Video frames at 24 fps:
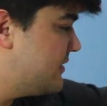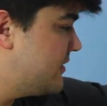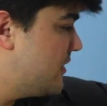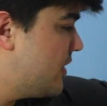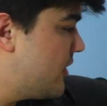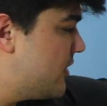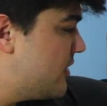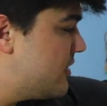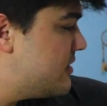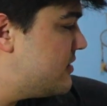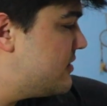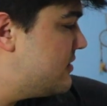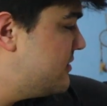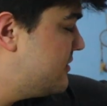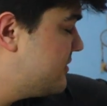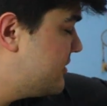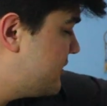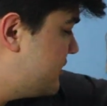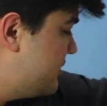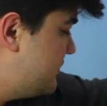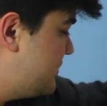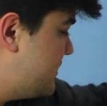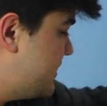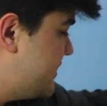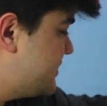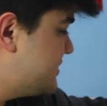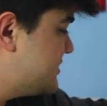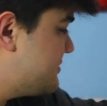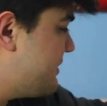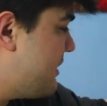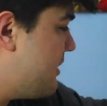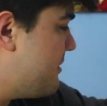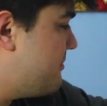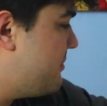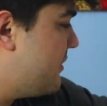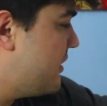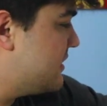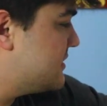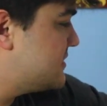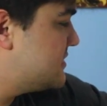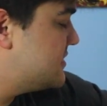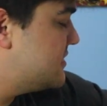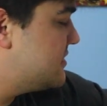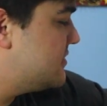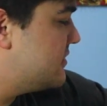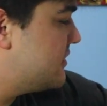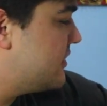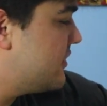heard... good things about
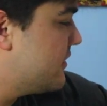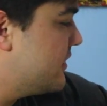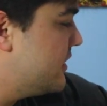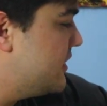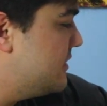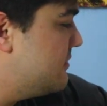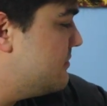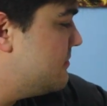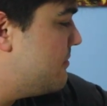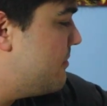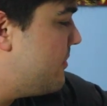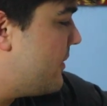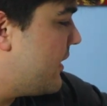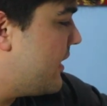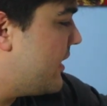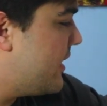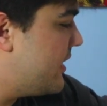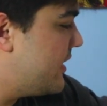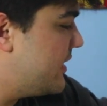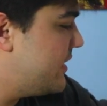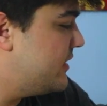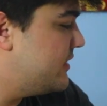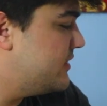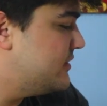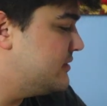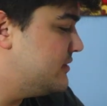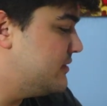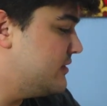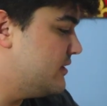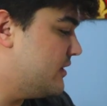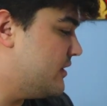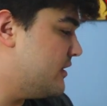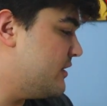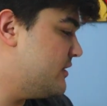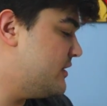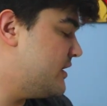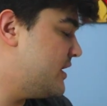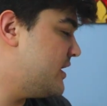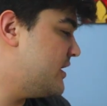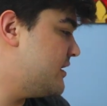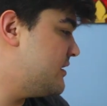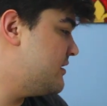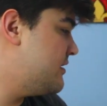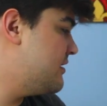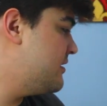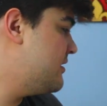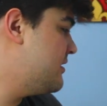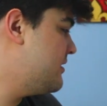Boston cream pie and all
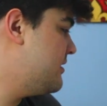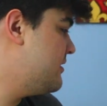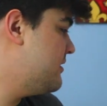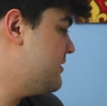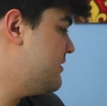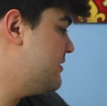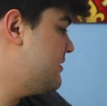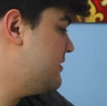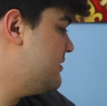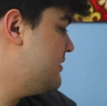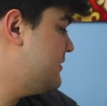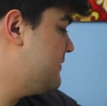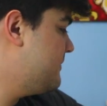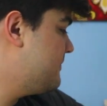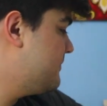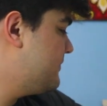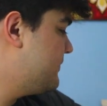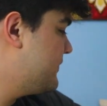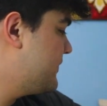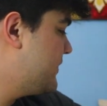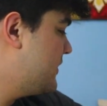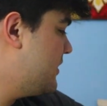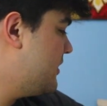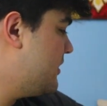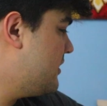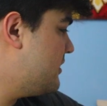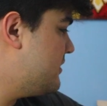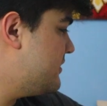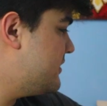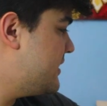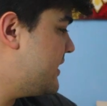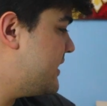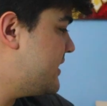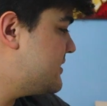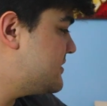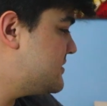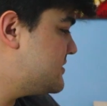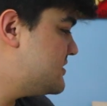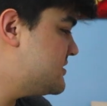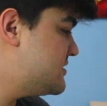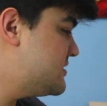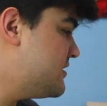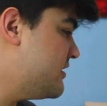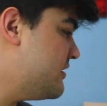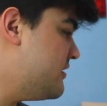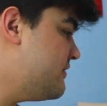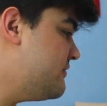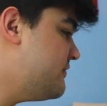that all that
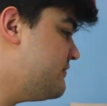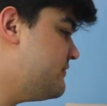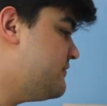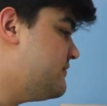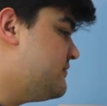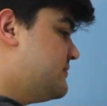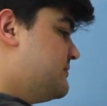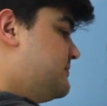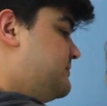stuff.